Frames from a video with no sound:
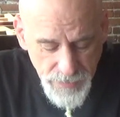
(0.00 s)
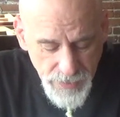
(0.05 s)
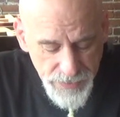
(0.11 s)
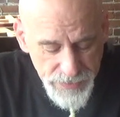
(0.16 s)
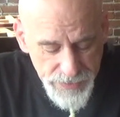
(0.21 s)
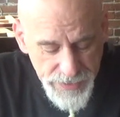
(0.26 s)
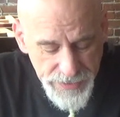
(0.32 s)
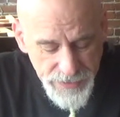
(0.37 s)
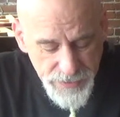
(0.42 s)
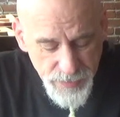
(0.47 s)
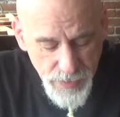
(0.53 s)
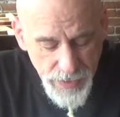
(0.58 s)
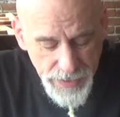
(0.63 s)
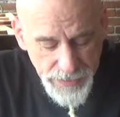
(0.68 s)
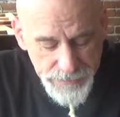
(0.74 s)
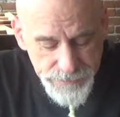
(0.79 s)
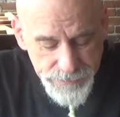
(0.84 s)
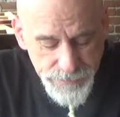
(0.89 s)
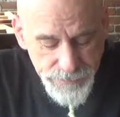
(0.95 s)
This
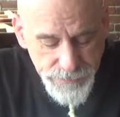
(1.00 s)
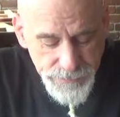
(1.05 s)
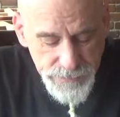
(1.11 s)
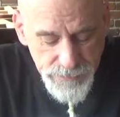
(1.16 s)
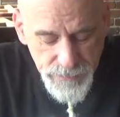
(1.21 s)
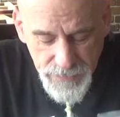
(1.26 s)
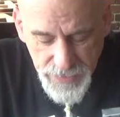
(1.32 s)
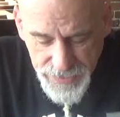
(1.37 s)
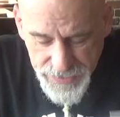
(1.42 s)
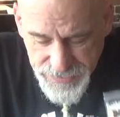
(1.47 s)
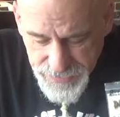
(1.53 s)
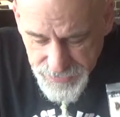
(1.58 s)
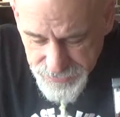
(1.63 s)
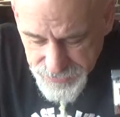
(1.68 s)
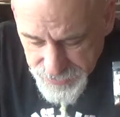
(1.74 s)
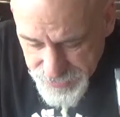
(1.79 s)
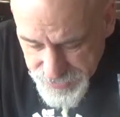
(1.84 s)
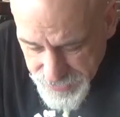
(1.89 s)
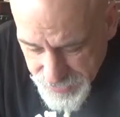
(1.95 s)
one is
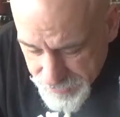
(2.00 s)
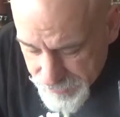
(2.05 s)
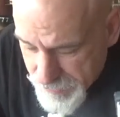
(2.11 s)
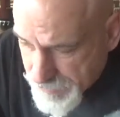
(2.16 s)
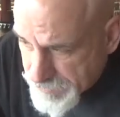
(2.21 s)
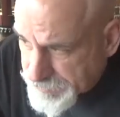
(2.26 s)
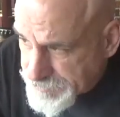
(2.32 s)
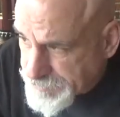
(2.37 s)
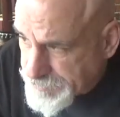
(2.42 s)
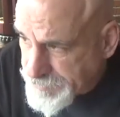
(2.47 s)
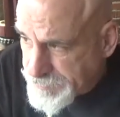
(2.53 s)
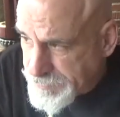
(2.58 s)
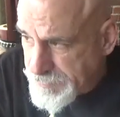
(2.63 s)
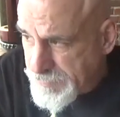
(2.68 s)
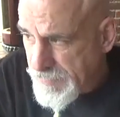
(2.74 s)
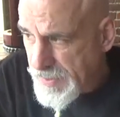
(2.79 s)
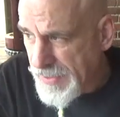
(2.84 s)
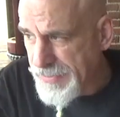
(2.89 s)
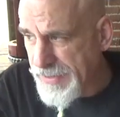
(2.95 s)
interesting.
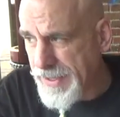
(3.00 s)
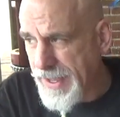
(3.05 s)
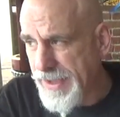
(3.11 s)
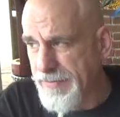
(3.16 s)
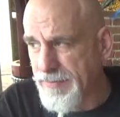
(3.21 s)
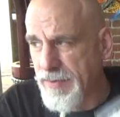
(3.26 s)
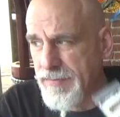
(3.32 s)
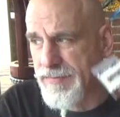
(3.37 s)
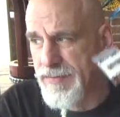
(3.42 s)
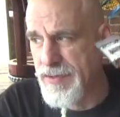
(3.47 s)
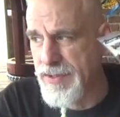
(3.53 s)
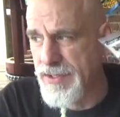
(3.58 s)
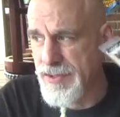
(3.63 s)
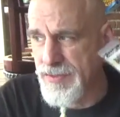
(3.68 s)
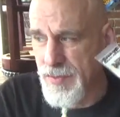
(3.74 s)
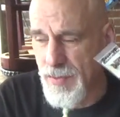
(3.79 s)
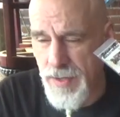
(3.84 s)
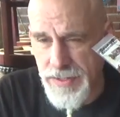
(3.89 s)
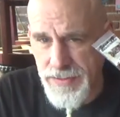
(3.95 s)
I think I reviewed
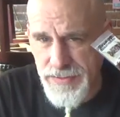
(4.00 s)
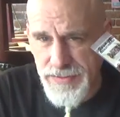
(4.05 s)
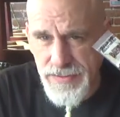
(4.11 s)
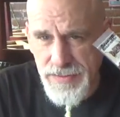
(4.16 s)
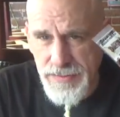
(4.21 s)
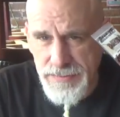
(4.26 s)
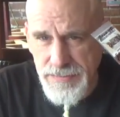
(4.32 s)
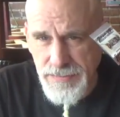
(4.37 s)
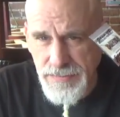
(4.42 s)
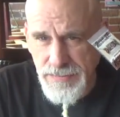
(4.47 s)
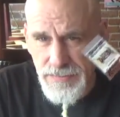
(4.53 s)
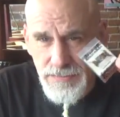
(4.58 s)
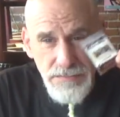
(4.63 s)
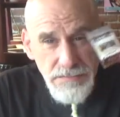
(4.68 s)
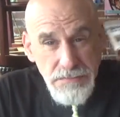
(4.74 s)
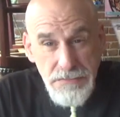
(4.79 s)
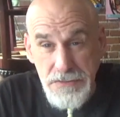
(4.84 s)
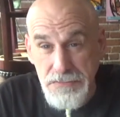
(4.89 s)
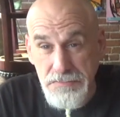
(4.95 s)
this once
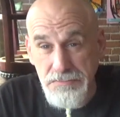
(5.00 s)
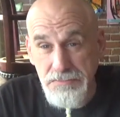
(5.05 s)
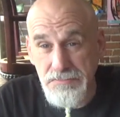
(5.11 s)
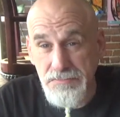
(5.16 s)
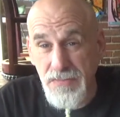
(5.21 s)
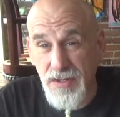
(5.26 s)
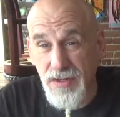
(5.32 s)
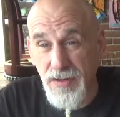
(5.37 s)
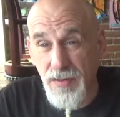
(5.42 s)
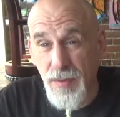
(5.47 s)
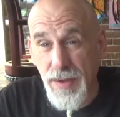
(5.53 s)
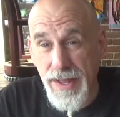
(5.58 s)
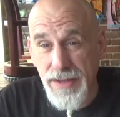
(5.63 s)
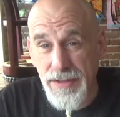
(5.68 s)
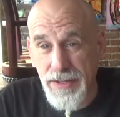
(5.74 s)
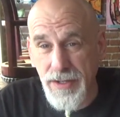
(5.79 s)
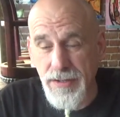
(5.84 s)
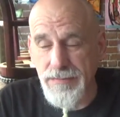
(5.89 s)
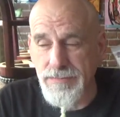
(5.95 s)
a little while
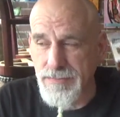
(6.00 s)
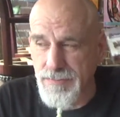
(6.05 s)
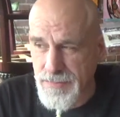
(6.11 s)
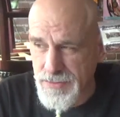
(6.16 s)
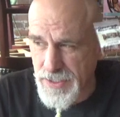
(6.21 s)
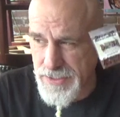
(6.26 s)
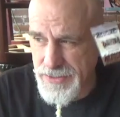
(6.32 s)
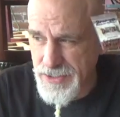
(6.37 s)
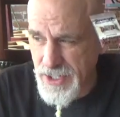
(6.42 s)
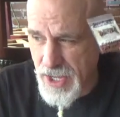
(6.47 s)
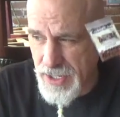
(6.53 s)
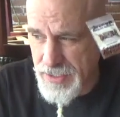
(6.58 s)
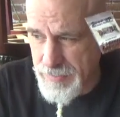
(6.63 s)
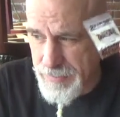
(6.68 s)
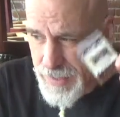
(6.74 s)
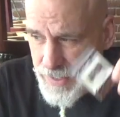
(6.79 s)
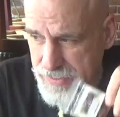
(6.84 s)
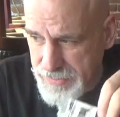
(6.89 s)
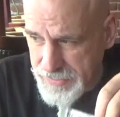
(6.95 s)
ago. I'm going to talk
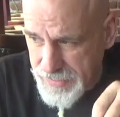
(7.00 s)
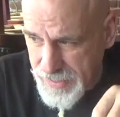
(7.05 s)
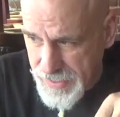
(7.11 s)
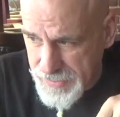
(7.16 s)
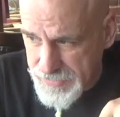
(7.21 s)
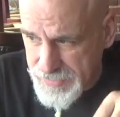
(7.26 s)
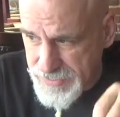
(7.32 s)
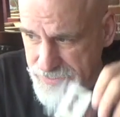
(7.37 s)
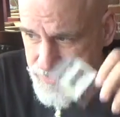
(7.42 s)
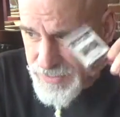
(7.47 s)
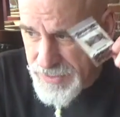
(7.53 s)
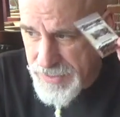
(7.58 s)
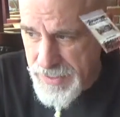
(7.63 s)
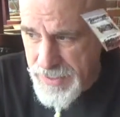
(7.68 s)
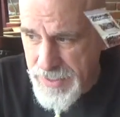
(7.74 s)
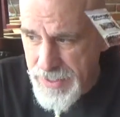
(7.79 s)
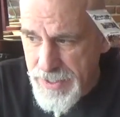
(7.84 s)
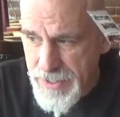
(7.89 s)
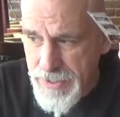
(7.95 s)
about it again because
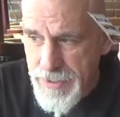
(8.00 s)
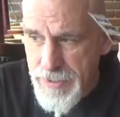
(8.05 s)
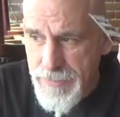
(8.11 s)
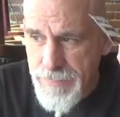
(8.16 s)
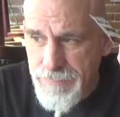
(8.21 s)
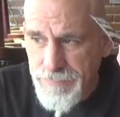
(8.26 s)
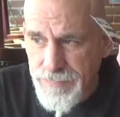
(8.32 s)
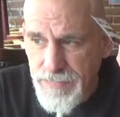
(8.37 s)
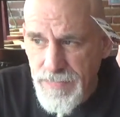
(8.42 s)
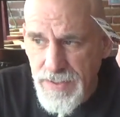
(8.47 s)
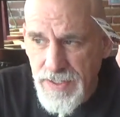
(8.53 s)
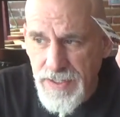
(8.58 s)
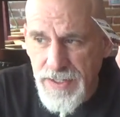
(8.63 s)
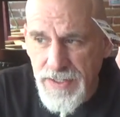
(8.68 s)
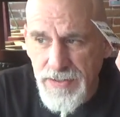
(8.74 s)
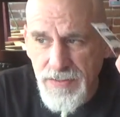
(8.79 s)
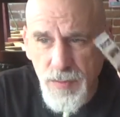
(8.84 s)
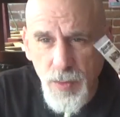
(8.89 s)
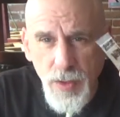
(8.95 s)

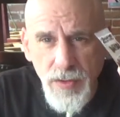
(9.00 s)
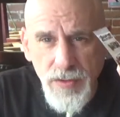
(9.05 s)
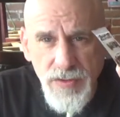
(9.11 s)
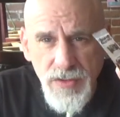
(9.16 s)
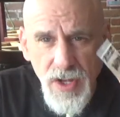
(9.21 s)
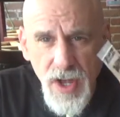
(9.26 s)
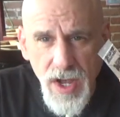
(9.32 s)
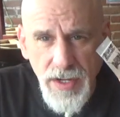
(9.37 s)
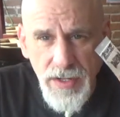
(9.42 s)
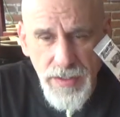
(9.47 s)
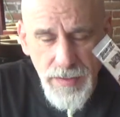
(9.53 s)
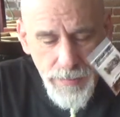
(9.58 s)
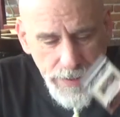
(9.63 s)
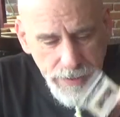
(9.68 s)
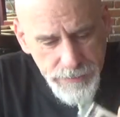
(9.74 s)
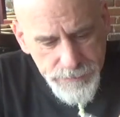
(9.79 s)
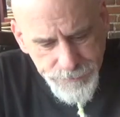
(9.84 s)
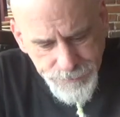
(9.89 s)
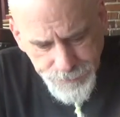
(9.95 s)
it's worth talking
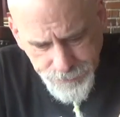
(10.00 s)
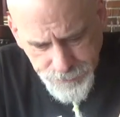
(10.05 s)
about.